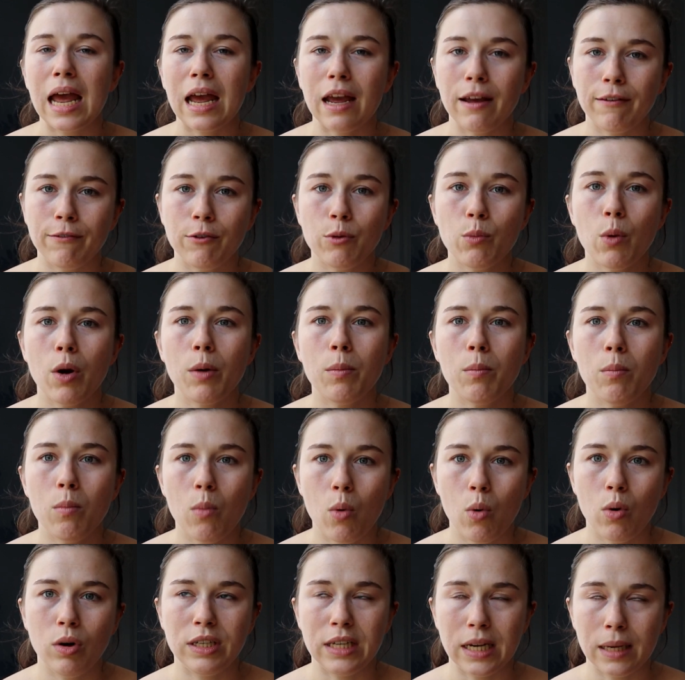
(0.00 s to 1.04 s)
If you want
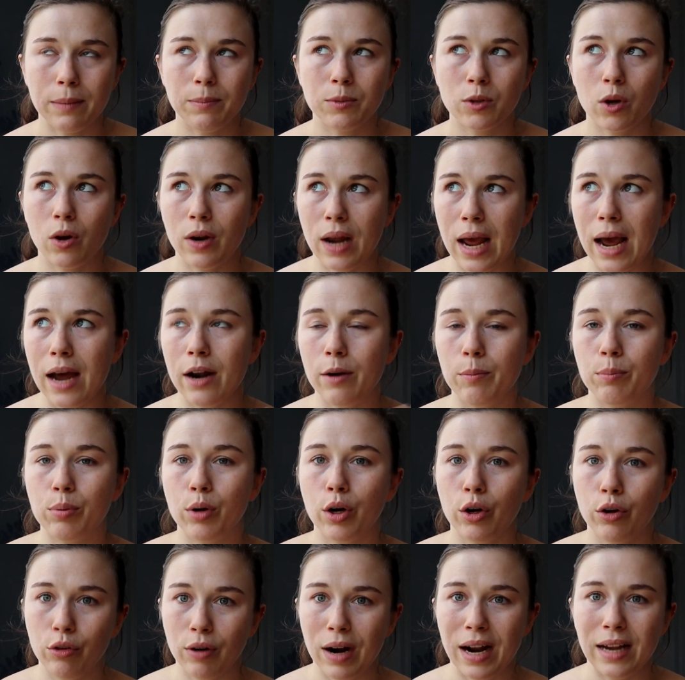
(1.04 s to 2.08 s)
more tips on how to
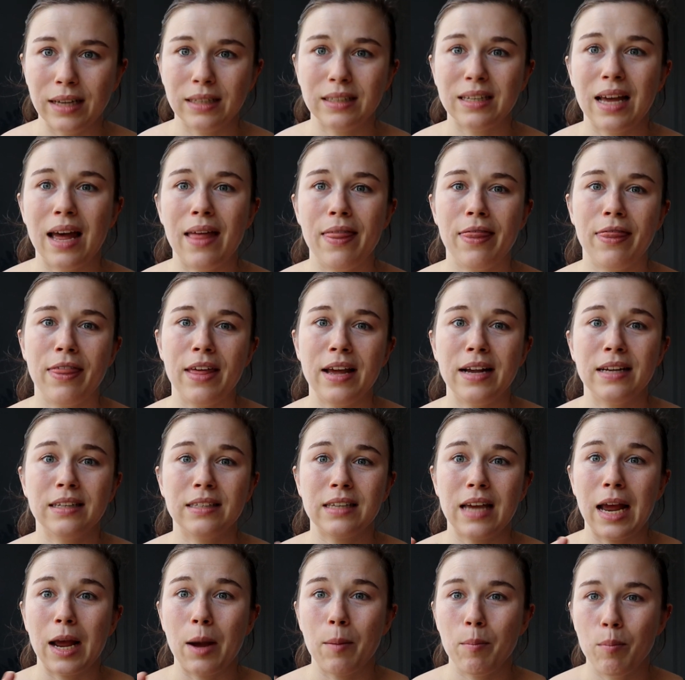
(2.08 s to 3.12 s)
progress and things
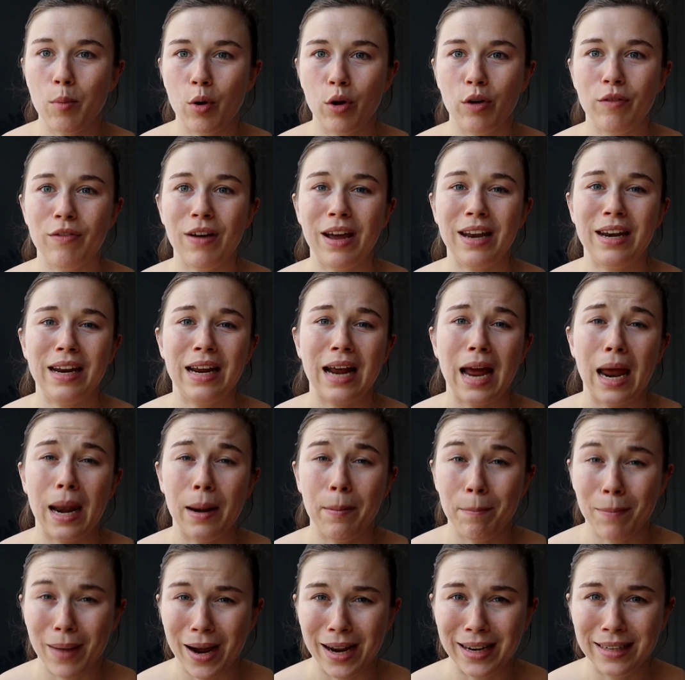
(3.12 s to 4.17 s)
like motivating
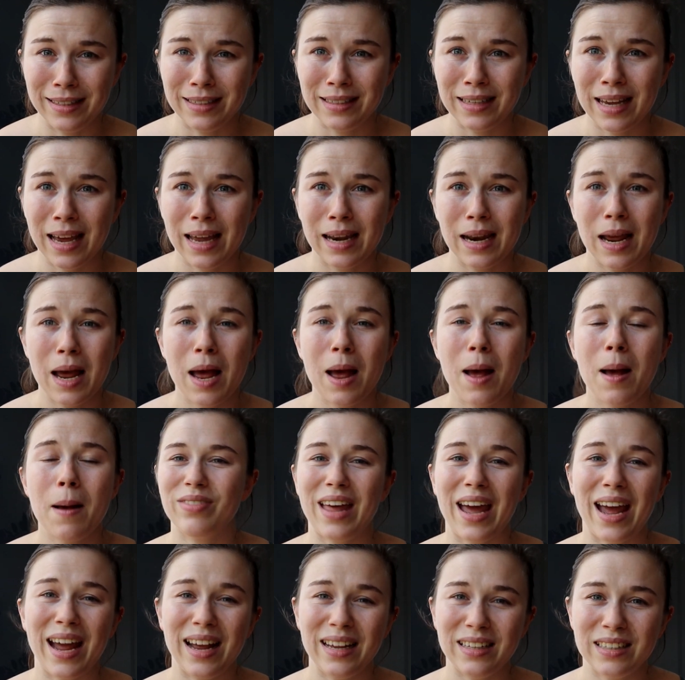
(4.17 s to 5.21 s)
and mindset,
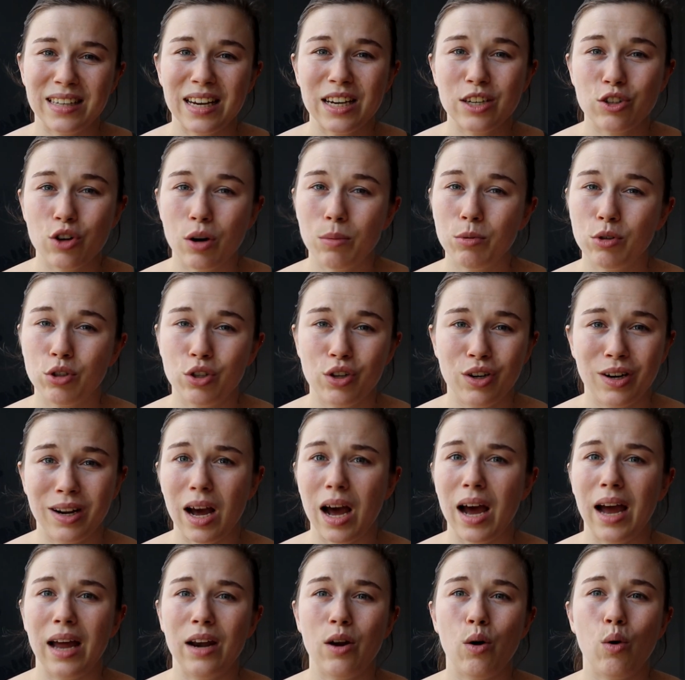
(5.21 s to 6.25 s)
the Handstand Troubleshooting
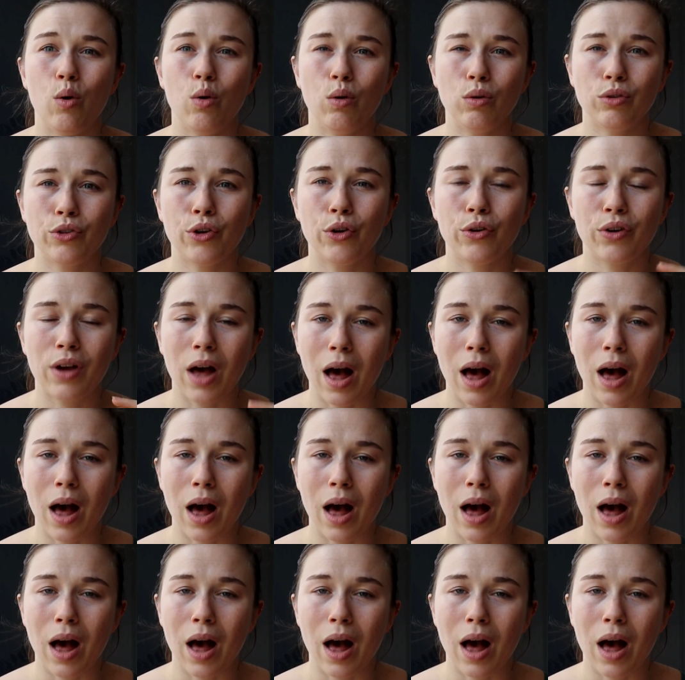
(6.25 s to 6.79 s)
Guide also